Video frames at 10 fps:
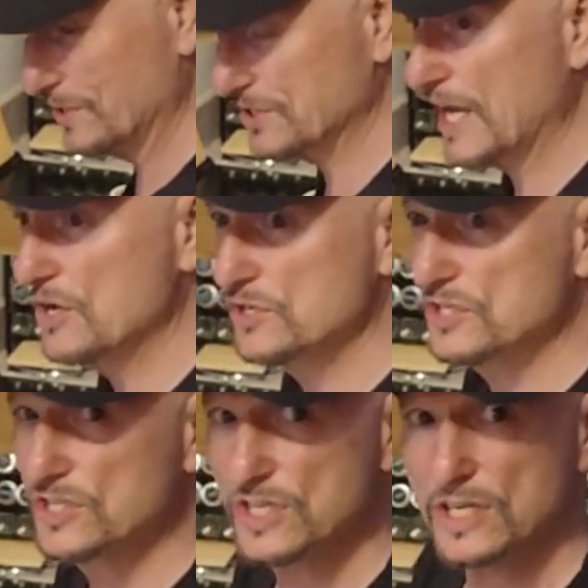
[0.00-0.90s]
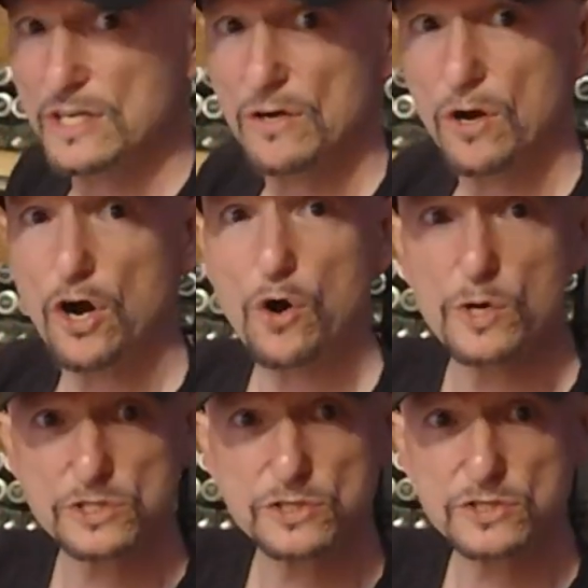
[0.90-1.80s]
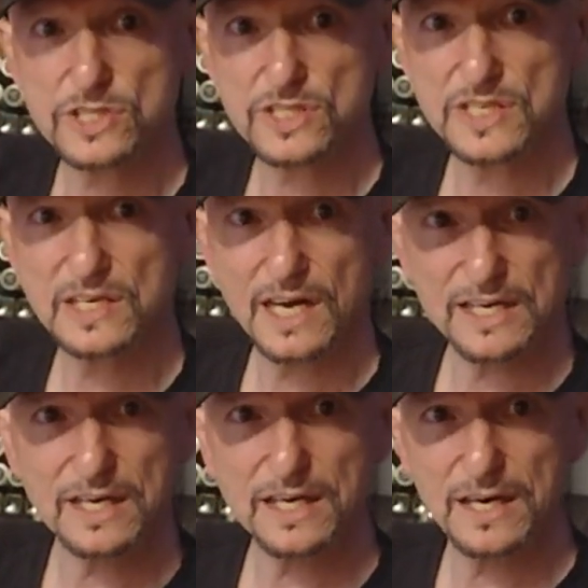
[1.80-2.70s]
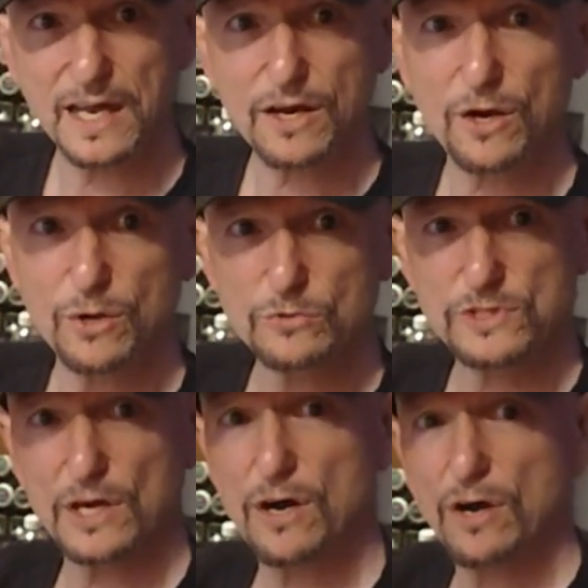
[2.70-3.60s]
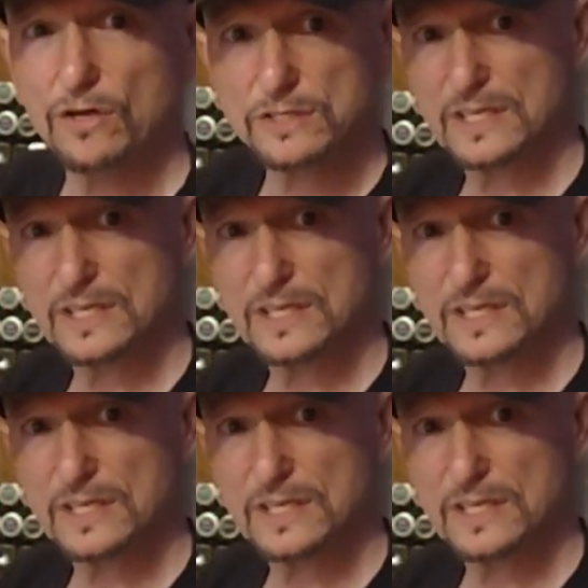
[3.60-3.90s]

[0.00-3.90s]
ones I used to see always looked like clones. They all looked